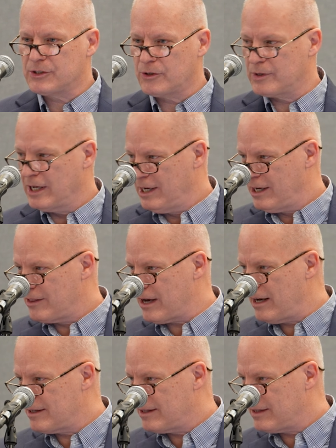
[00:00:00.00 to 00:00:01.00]
So
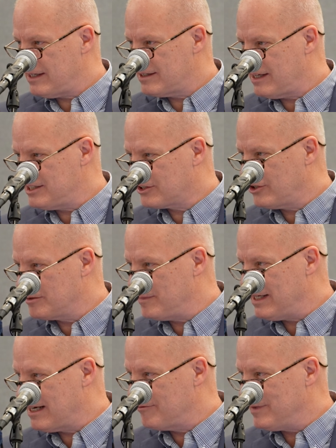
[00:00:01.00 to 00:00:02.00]
the, these good
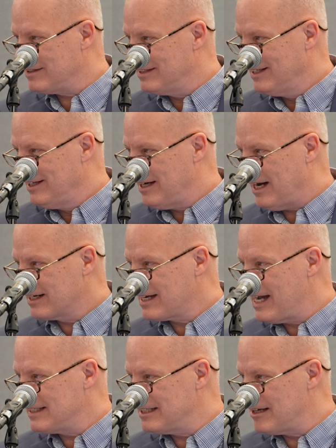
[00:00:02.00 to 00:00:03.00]
men have been uh,
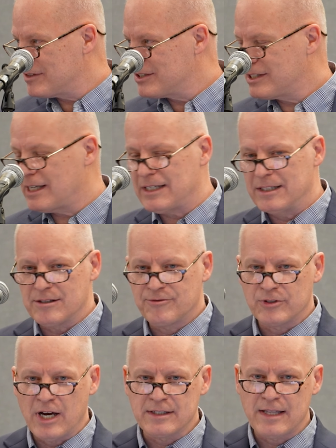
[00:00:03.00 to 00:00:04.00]
kind enough to sit in the
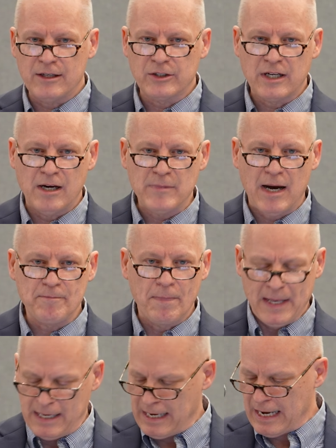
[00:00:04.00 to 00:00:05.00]
front. They'll come
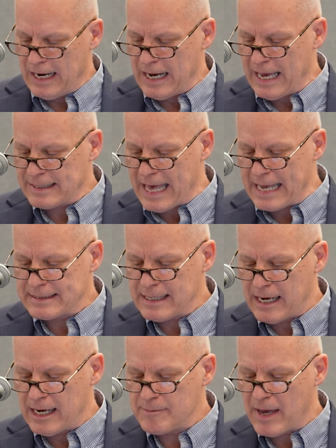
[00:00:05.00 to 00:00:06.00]
up uh, at that
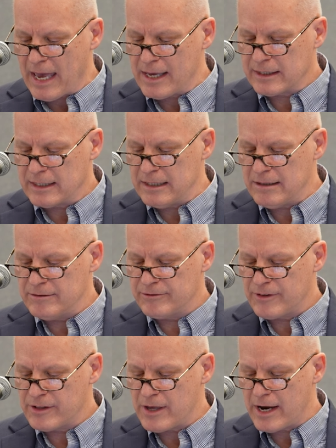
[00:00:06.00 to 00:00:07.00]
time and
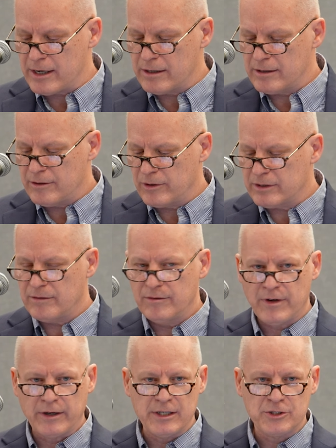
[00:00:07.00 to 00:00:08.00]
give their
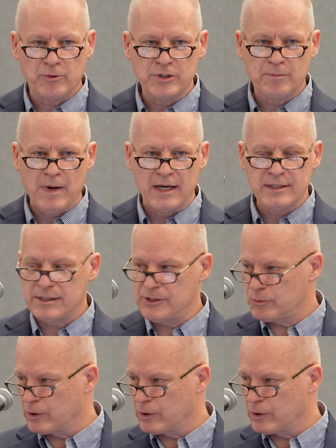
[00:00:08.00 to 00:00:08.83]
various responses.